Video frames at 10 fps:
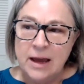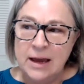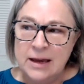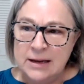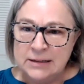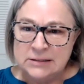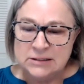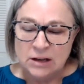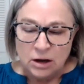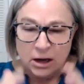
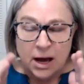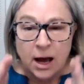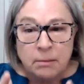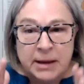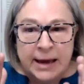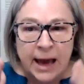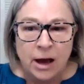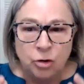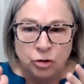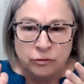is coming
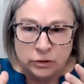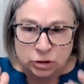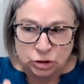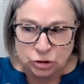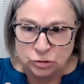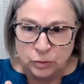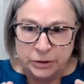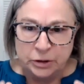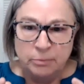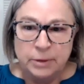out of the chute when
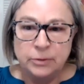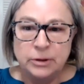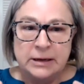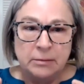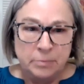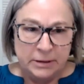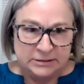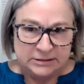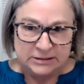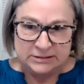you're building a
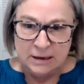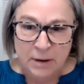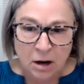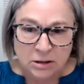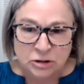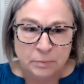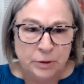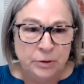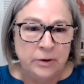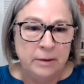business. I'm an
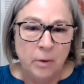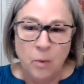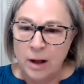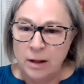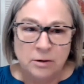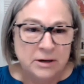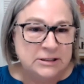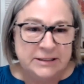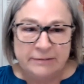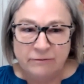entrepreneur. I'm a wild,
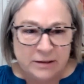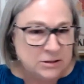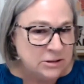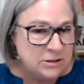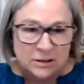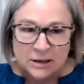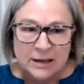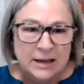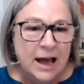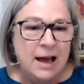crazy inventor.
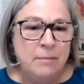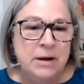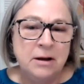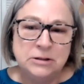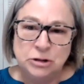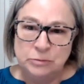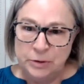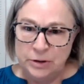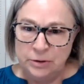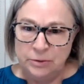I'm an
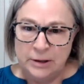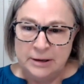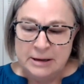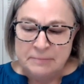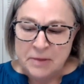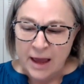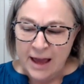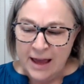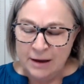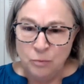entrepreneur.
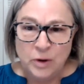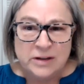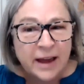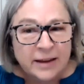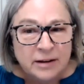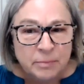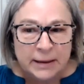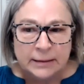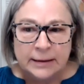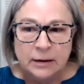And we tend to be
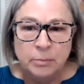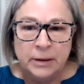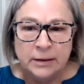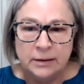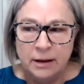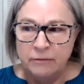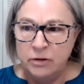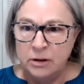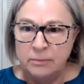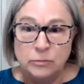a little bit of
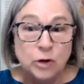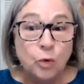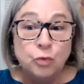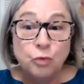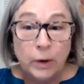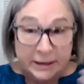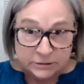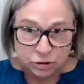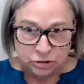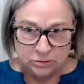a lone
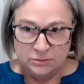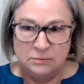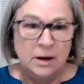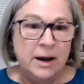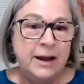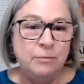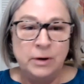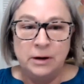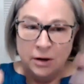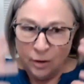ranger, right?
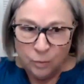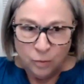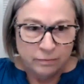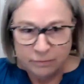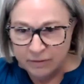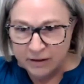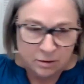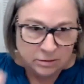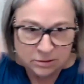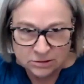We're, we're
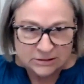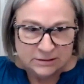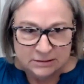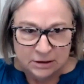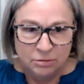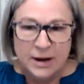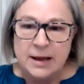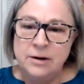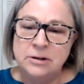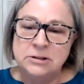thinkers and
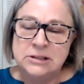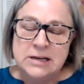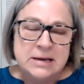creators.